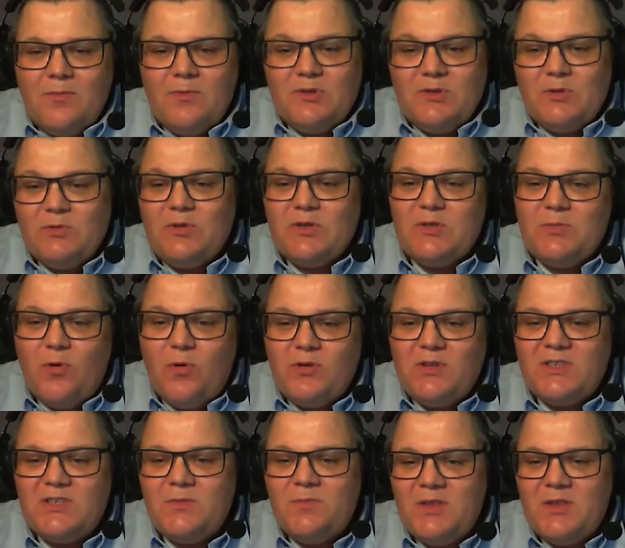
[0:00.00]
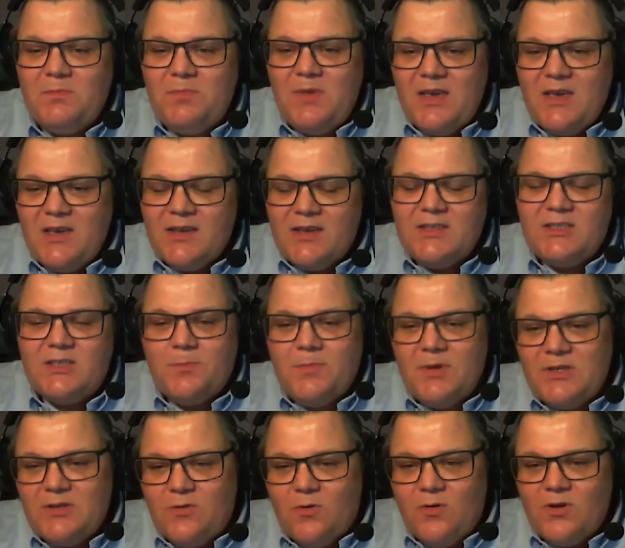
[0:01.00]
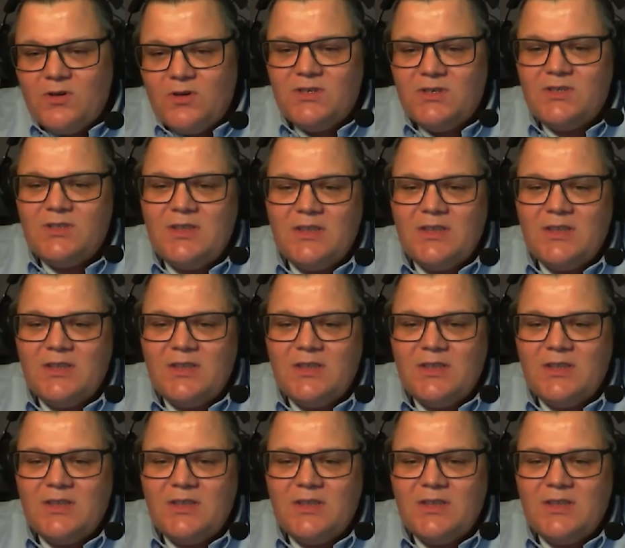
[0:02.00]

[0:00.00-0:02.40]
So the spot is a bit bigger, it's a bit coarser.